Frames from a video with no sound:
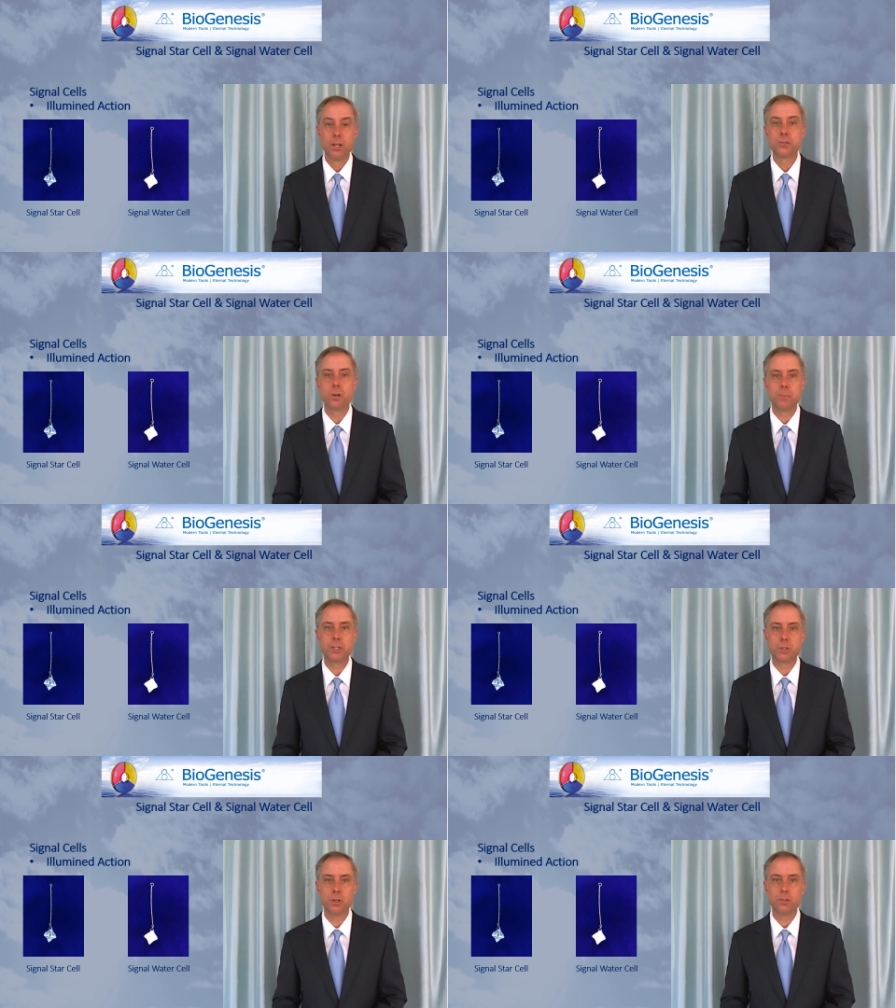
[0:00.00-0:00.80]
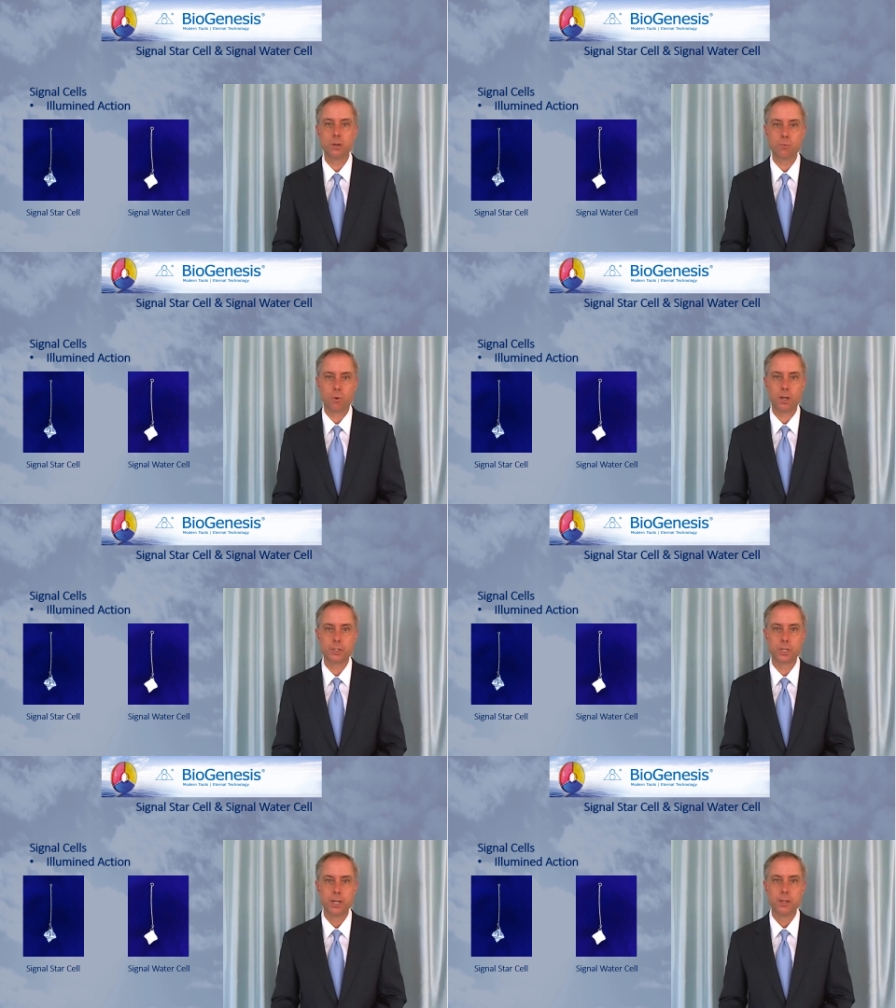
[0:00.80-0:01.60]
So be sure to
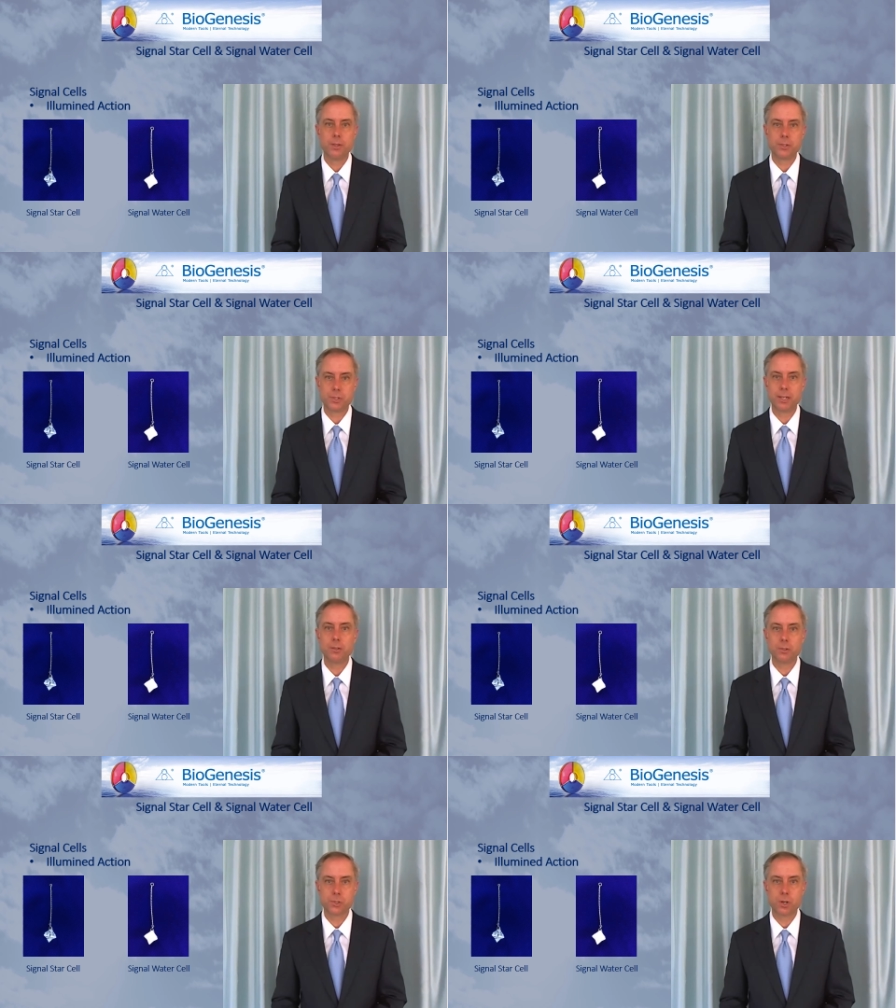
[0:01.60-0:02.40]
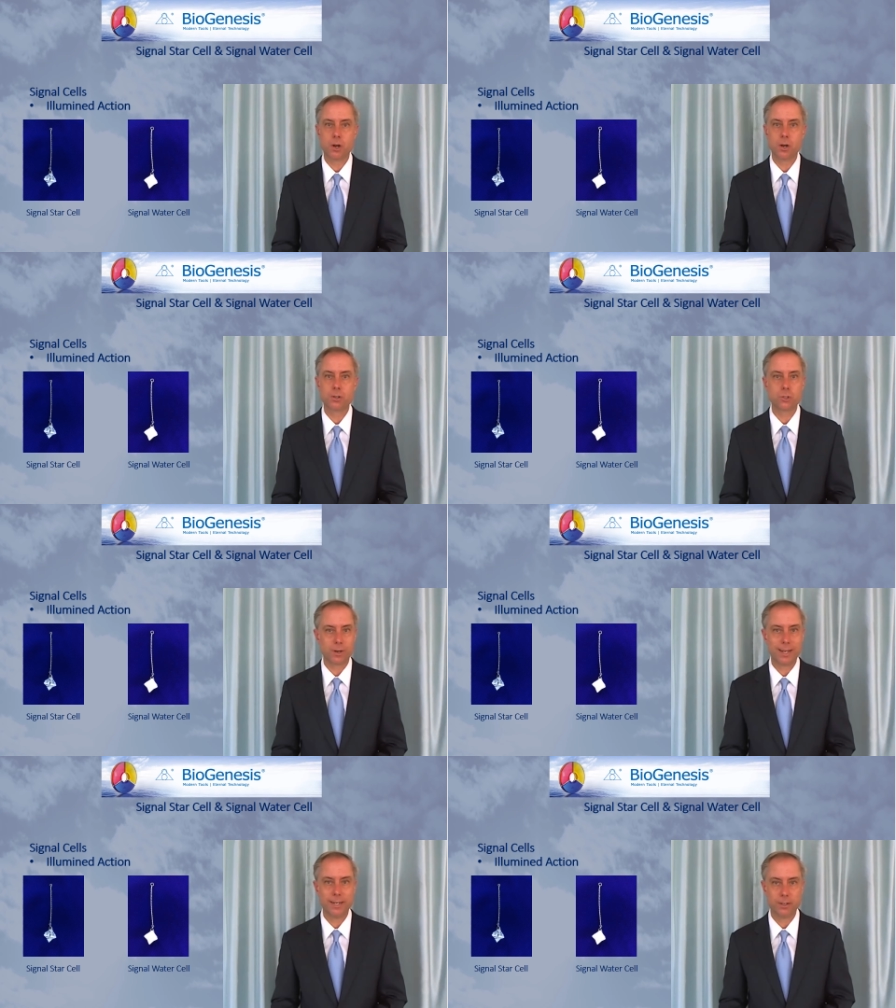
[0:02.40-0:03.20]
watch the Signal Star
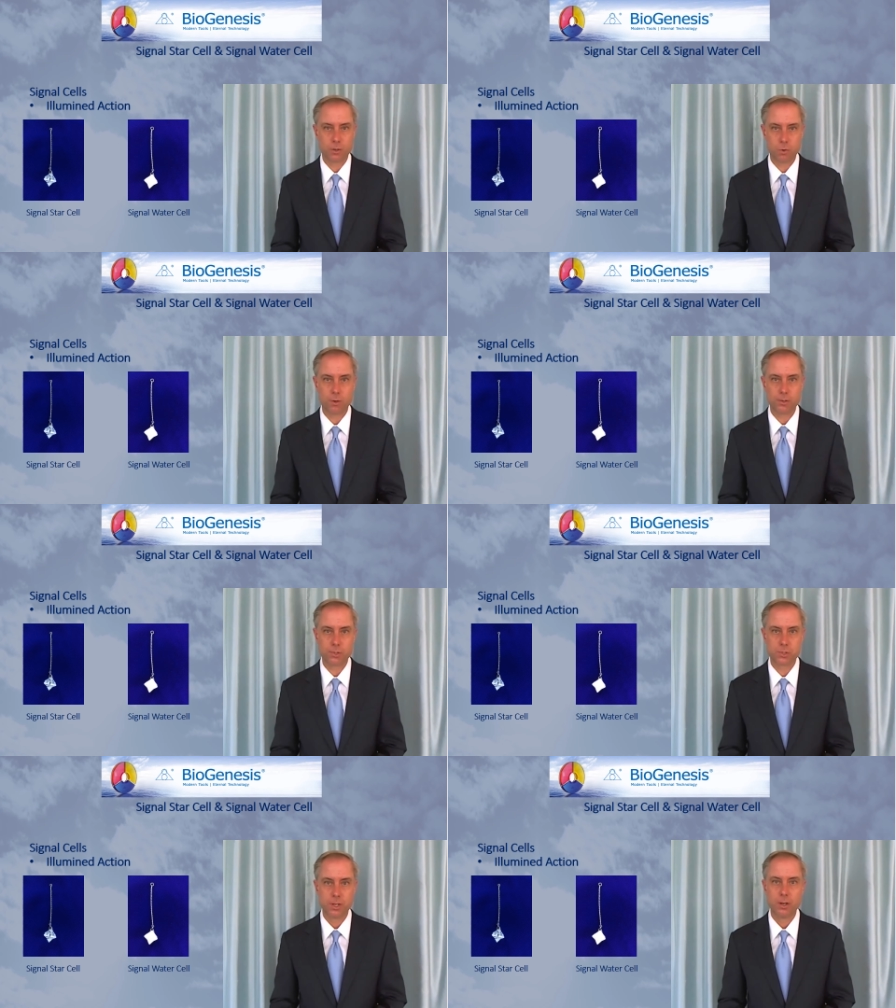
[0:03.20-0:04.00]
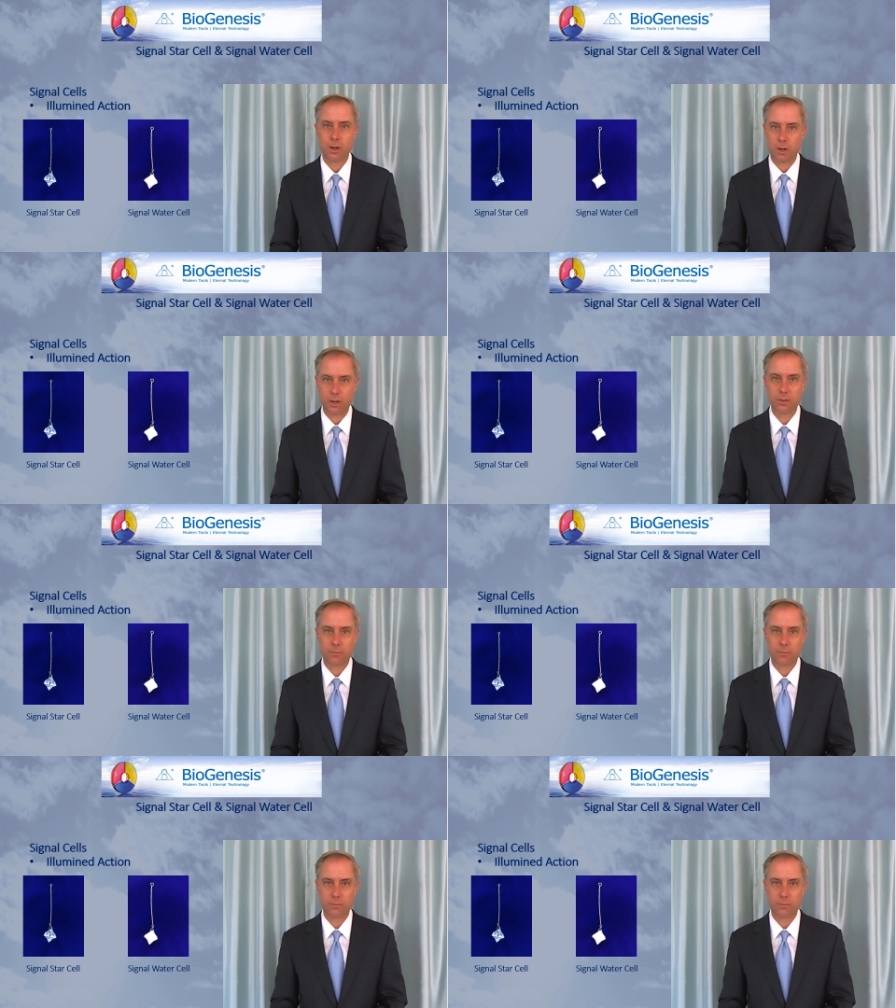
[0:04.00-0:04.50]
training course on the